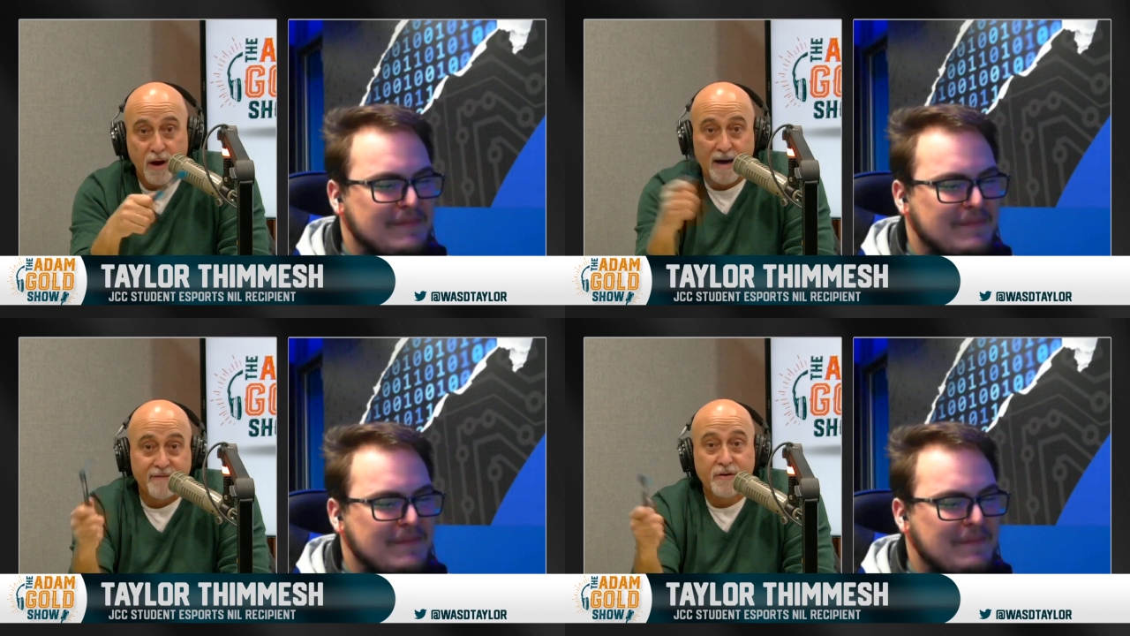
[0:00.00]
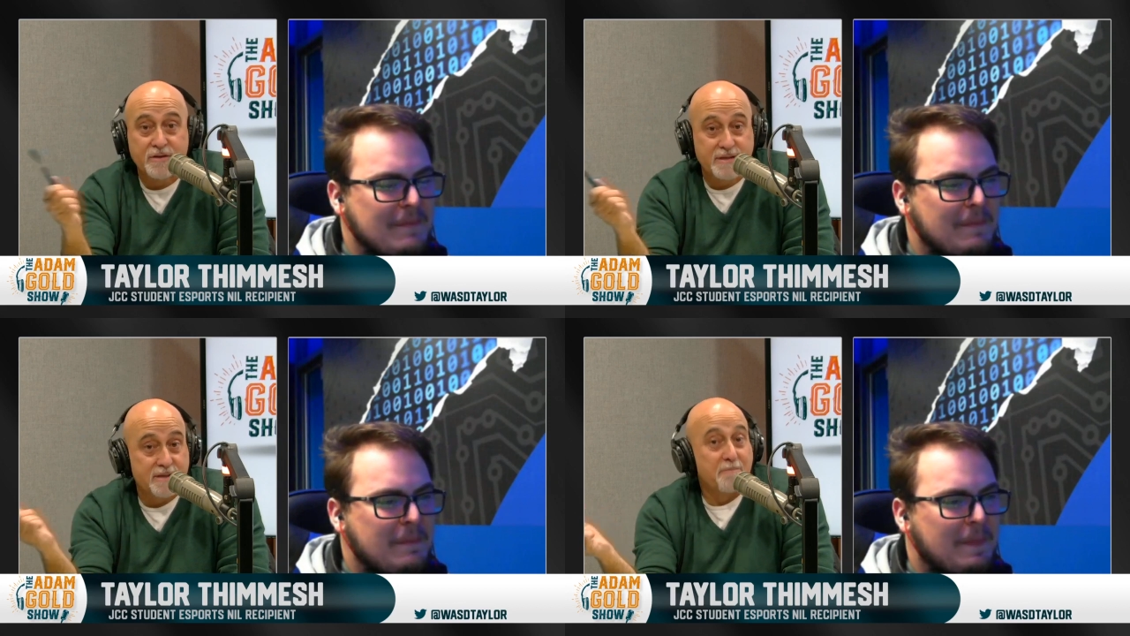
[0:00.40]

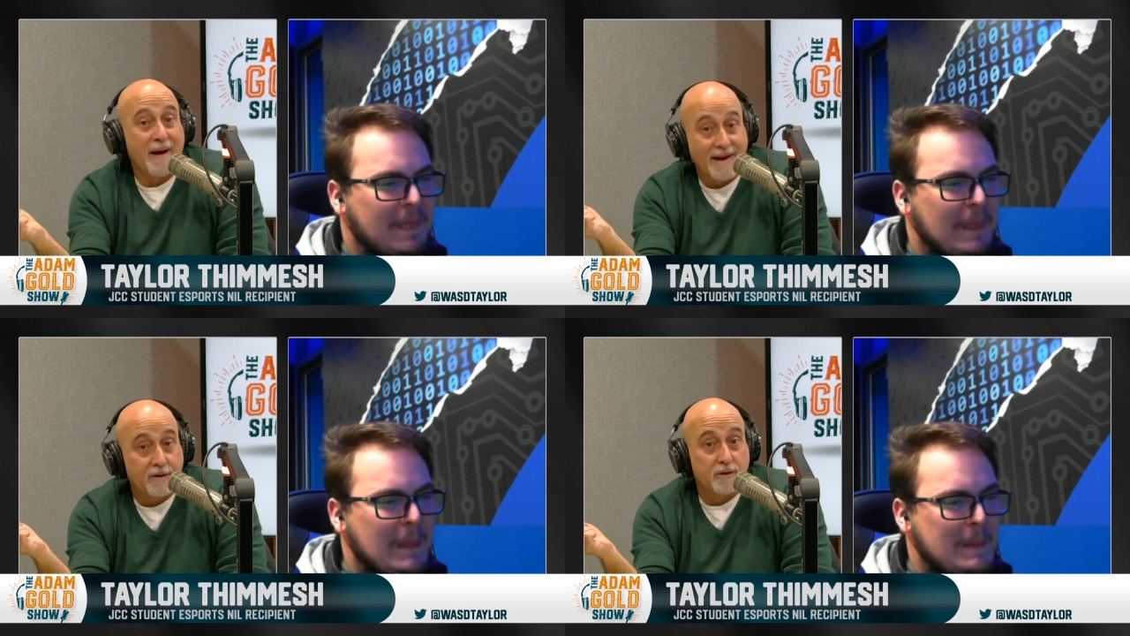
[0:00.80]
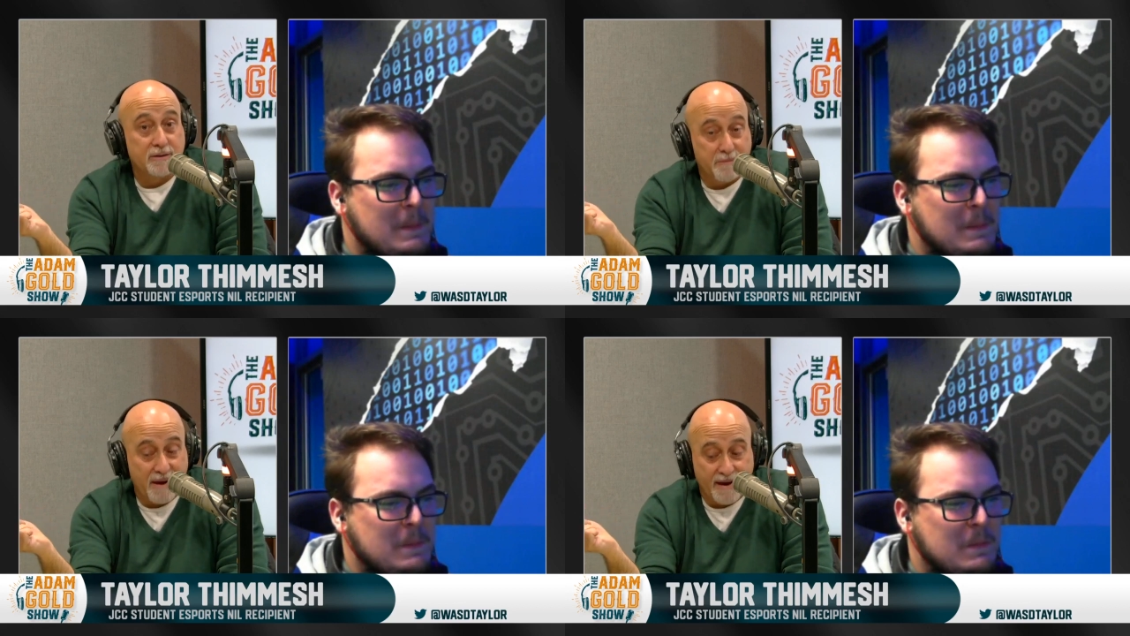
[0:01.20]
Speaker 1: versus Michael
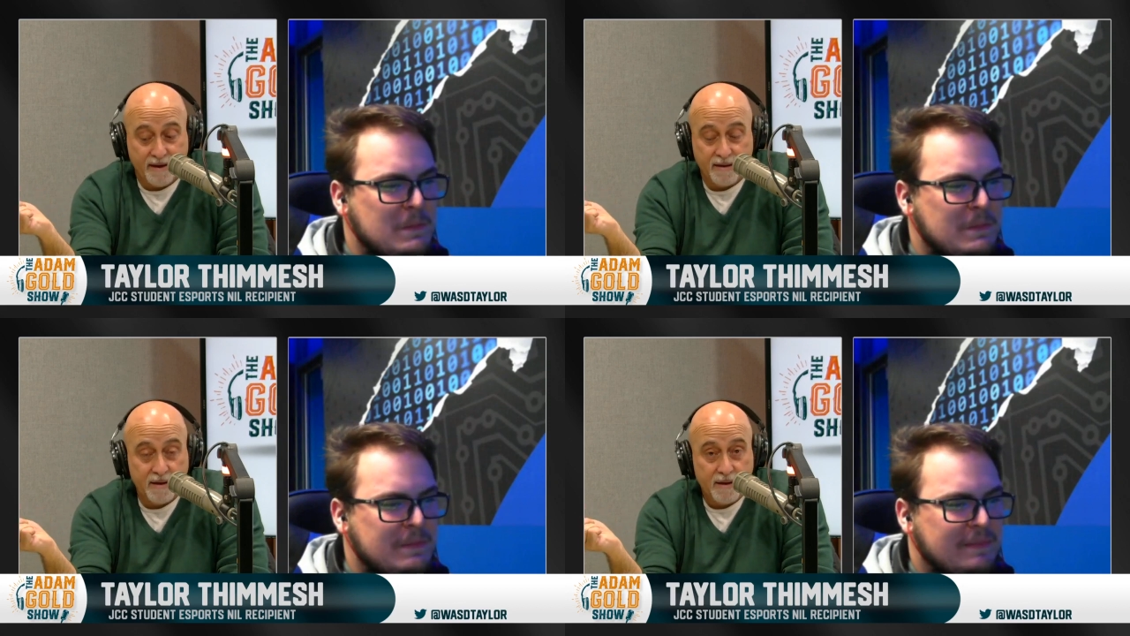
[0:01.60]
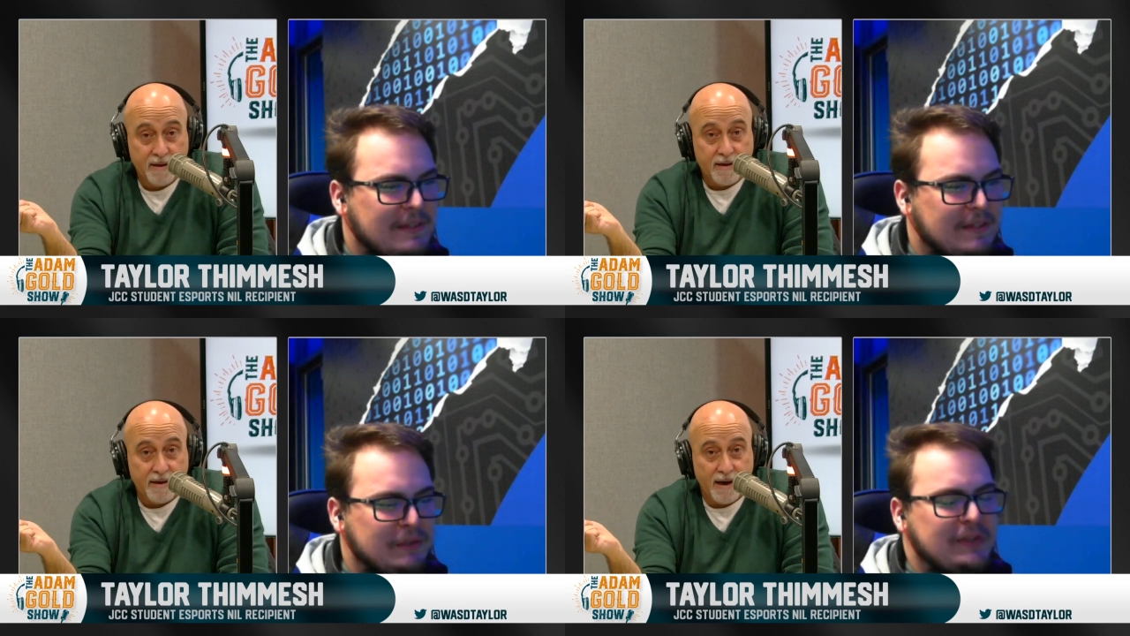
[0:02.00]
debate.
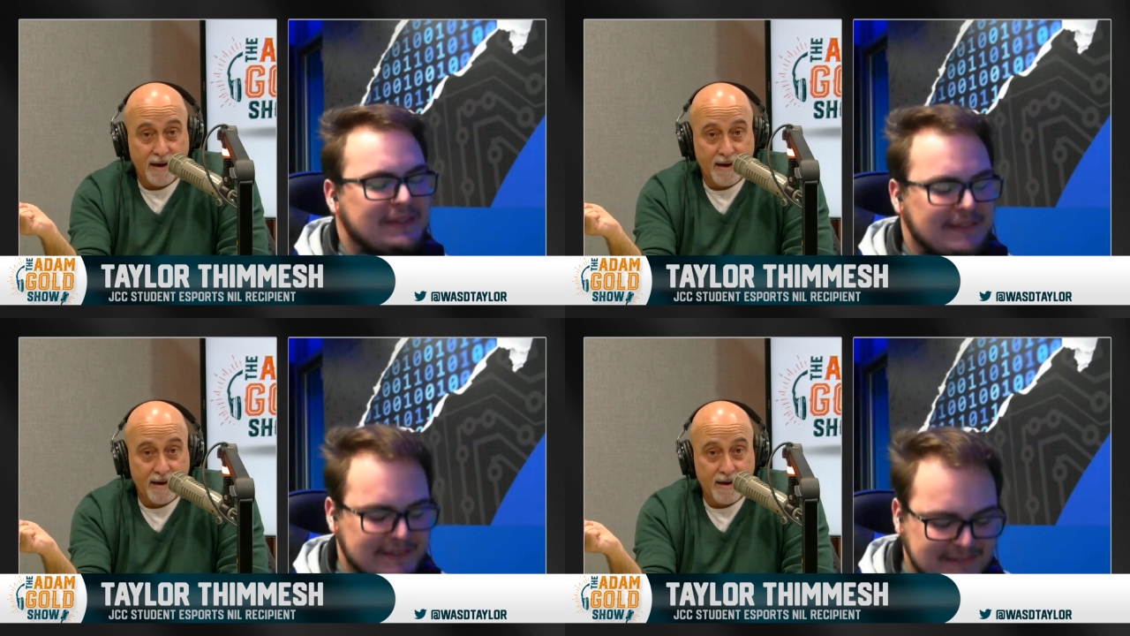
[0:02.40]
Uh,